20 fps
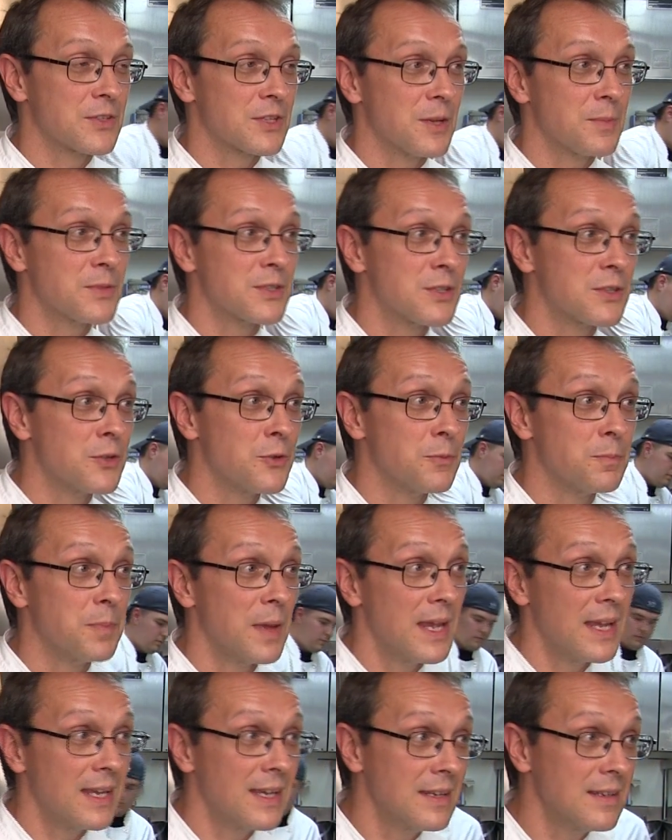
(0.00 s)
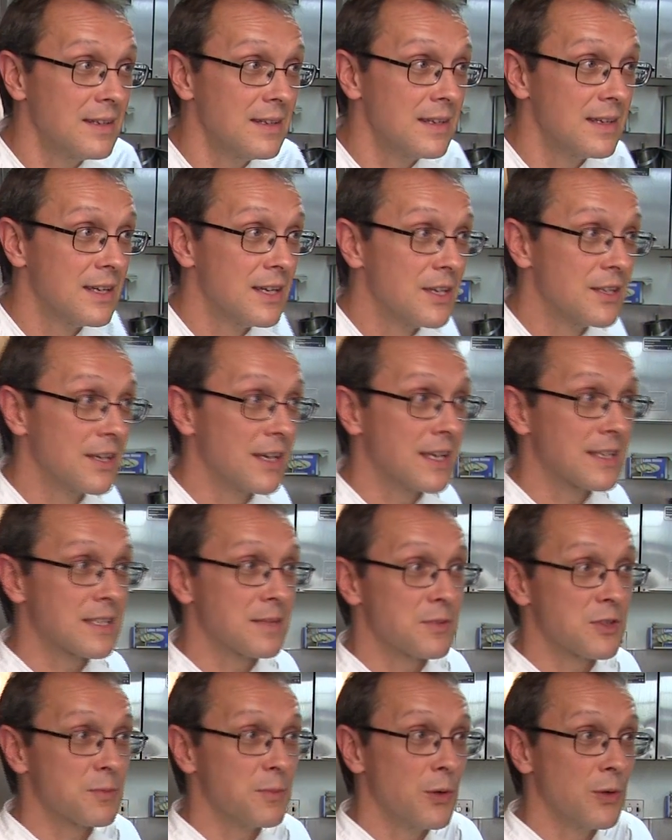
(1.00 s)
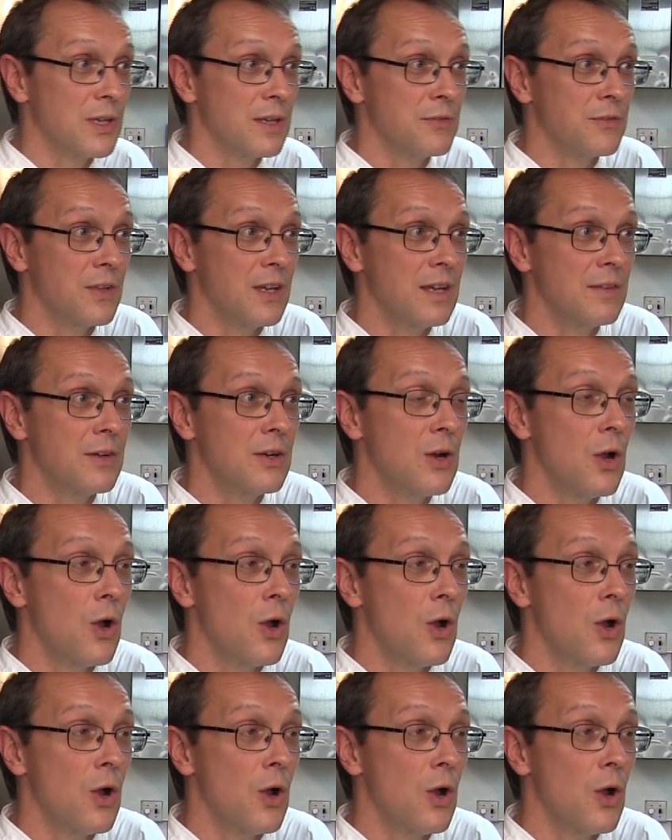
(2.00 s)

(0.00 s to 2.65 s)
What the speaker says: substitute bacon to get some smoky flavor.